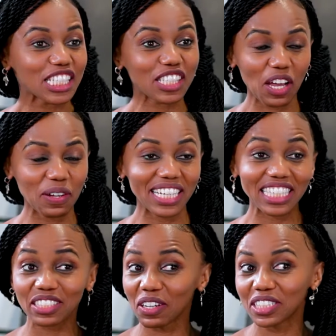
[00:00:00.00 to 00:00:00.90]
So
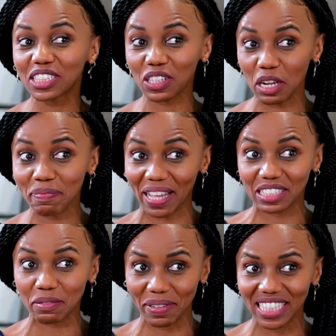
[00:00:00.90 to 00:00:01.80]
let's go straight
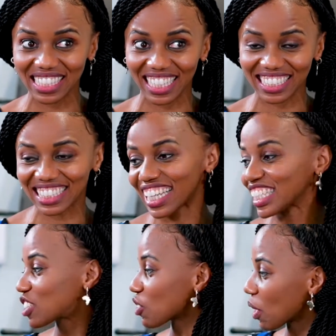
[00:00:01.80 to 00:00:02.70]
back to basics.
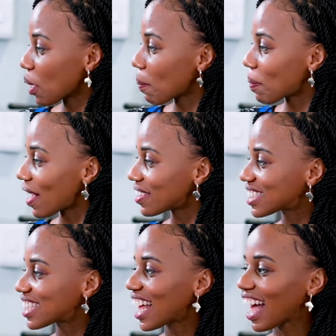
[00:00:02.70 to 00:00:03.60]
Let's talk about
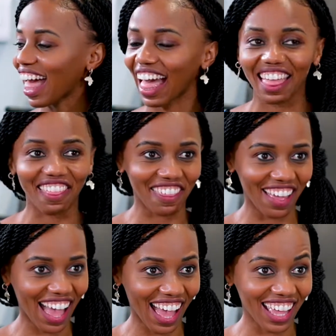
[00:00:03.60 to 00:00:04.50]
the
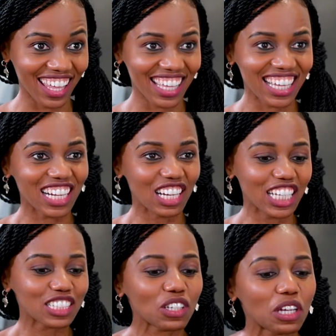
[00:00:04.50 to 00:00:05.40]
eye.
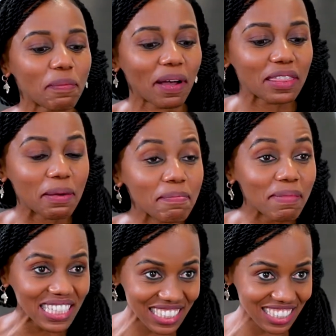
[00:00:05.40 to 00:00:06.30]
Let's talk about the
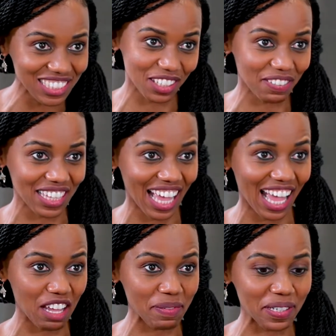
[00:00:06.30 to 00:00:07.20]
muscles of the
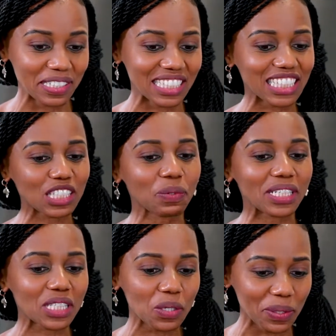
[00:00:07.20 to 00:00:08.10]
eye, because this is where
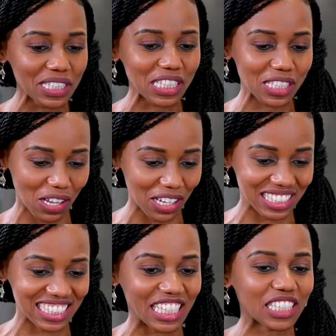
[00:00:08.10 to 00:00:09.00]
squint
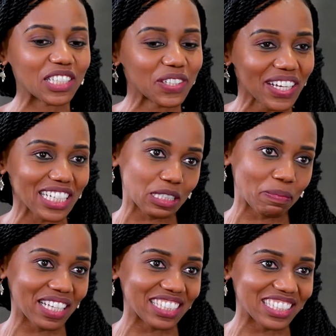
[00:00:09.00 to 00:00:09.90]
starts. Can you
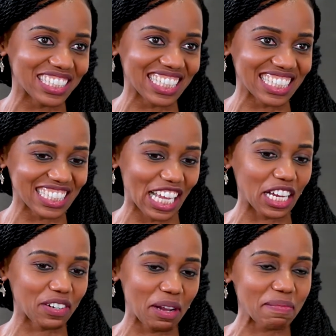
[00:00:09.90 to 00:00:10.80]
explain using this
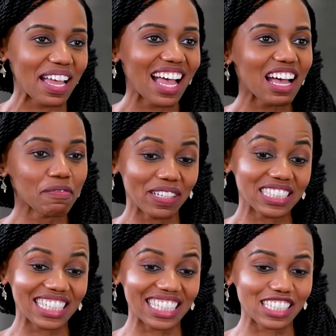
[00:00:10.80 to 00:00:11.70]
diagram?
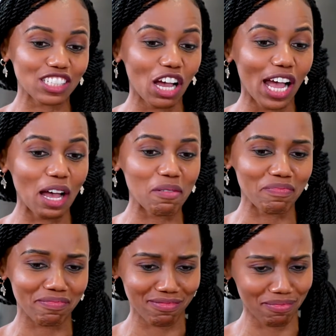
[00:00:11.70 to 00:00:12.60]
Basically this
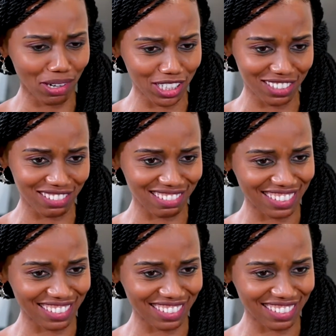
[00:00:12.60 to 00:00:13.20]
model,